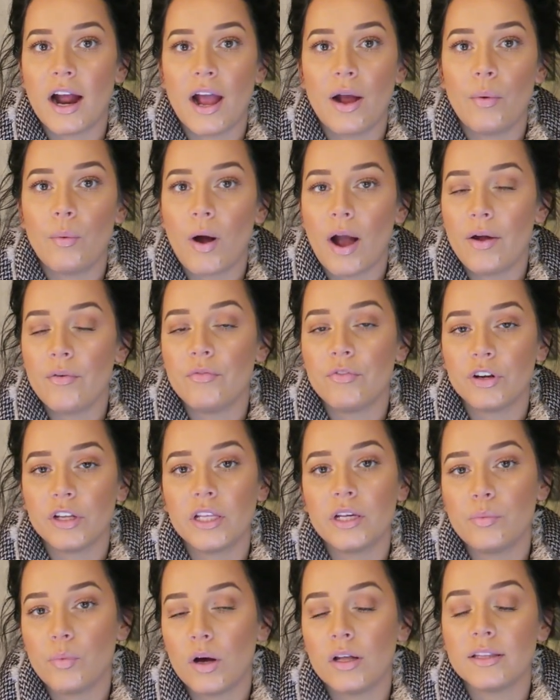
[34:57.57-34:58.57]
I, I
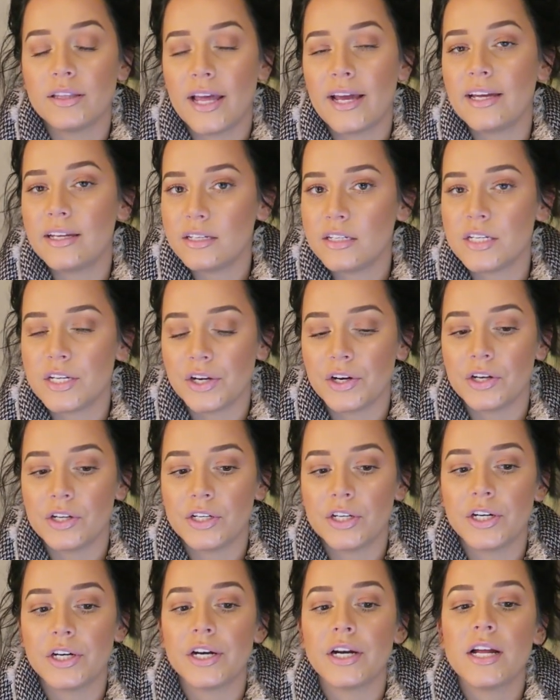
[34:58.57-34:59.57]
really want light
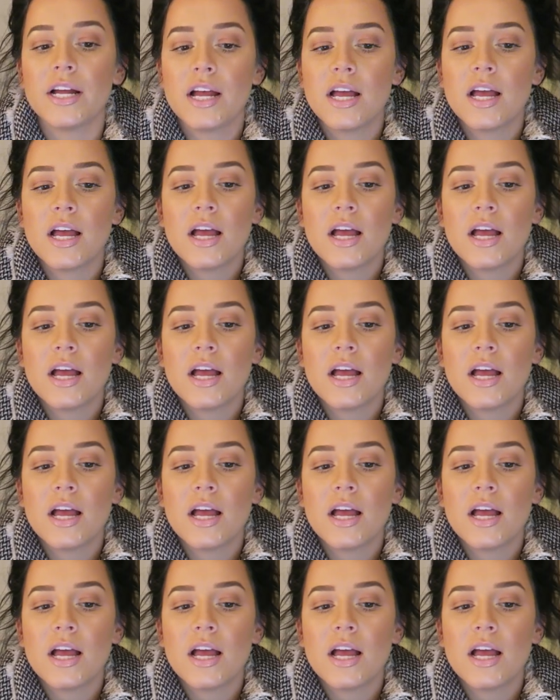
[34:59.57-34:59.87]
interior.